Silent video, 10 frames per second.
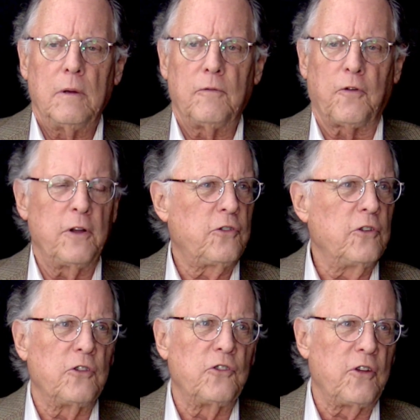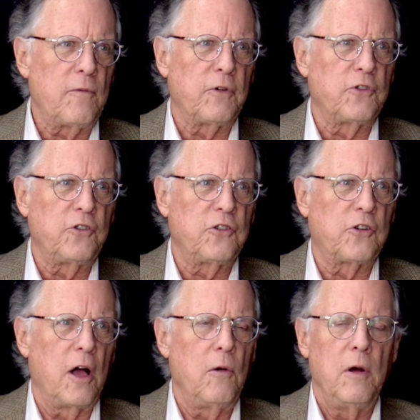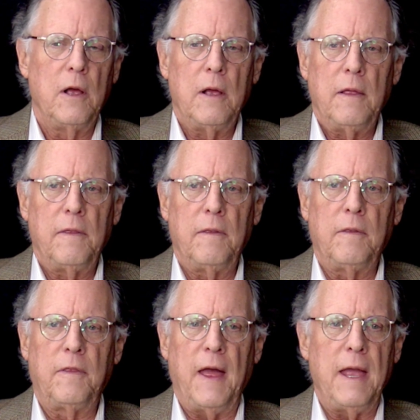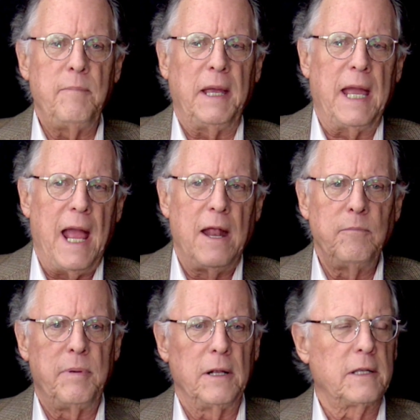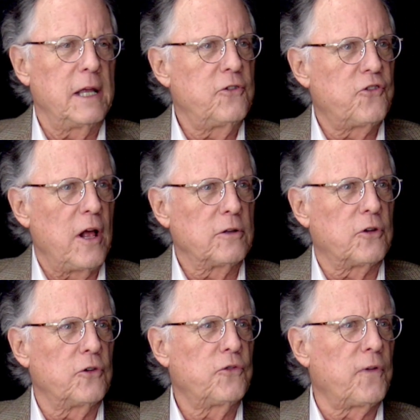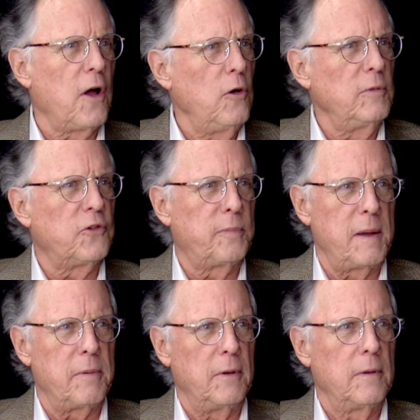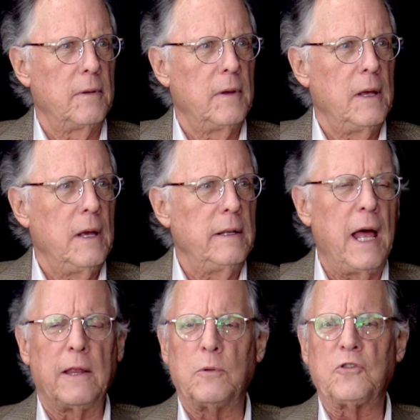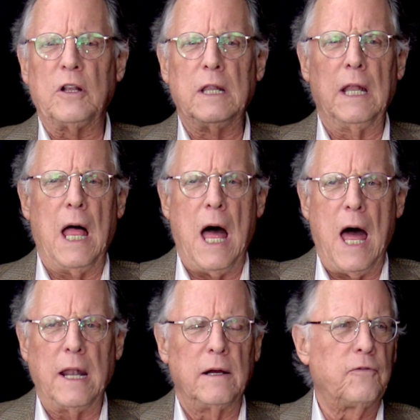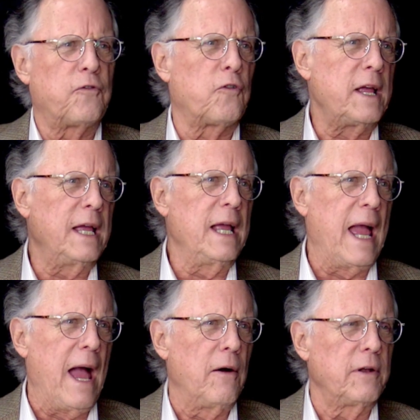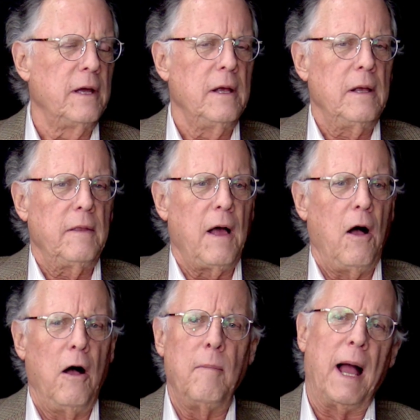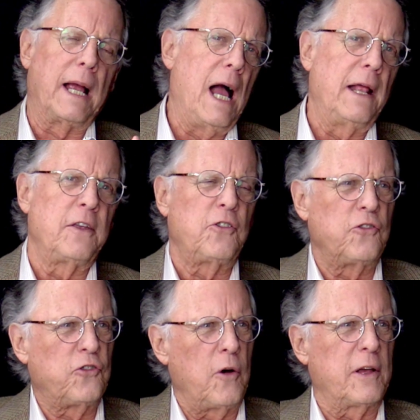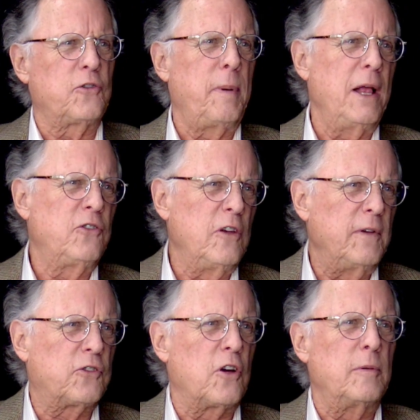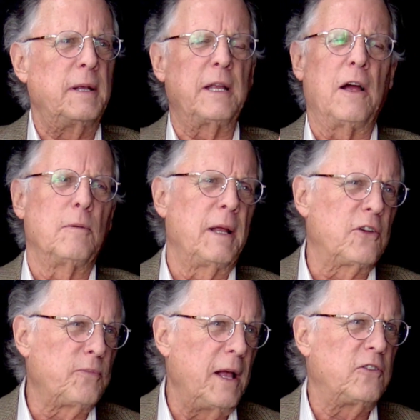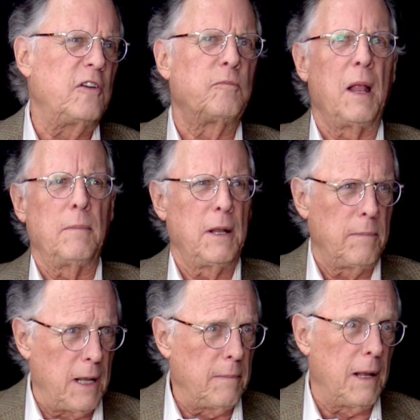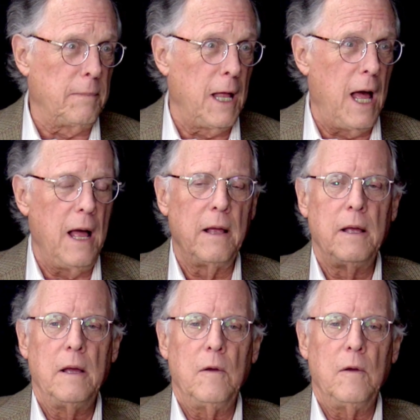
For instance, in San Francisco, they began building shelters for homeless people. Mm-hmm. Now, there was a lot of freaking out that, oh my God, this is so expensive, it's going to be terribly expensive, blah, blah, blah, blah, blah. Yeah.